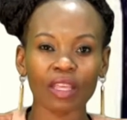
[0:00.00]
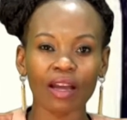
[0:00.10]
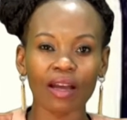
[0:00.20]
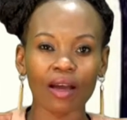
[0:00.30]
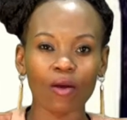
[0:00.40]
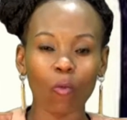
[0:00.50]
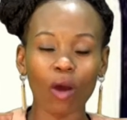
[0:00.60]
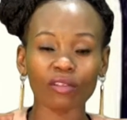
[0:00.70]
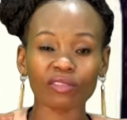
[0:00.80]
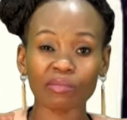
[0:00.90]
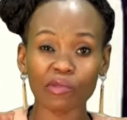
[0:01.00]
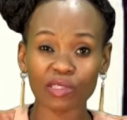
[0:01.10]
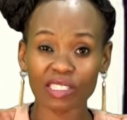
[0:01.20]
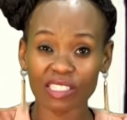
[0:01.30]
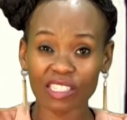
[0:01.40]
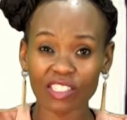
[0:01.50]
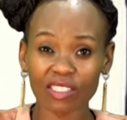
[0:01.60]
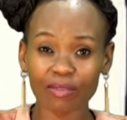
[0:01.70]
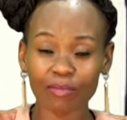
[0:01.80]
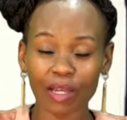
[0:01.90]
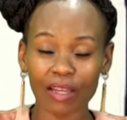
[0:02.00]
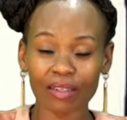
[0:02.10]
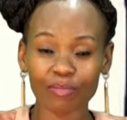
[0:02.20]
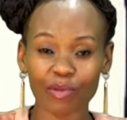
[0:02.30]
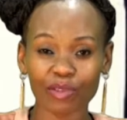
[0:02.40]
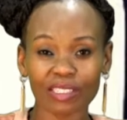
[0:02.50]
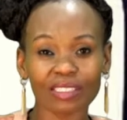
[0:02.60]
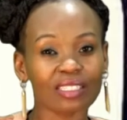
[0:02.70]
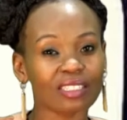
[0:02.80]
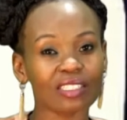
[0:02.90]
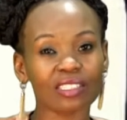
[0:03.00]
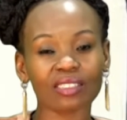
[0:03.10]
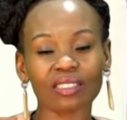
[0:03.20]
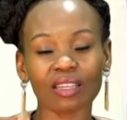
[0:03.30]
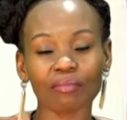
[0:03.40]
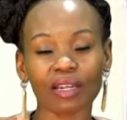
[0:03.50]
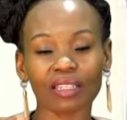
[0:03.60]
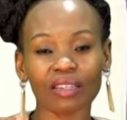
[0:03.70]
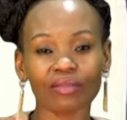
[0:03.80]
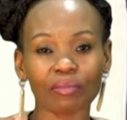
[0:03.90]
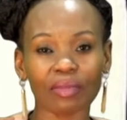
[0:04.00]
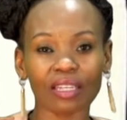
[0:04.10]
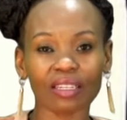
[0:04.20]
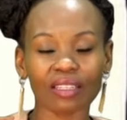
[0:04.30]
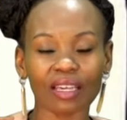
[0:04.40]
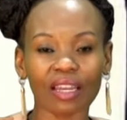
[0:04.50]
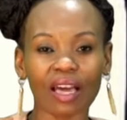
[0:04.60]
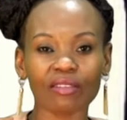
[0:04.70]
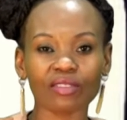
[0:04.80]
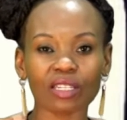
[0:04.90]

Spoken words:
one of the most important decisions they might ever make in their lives.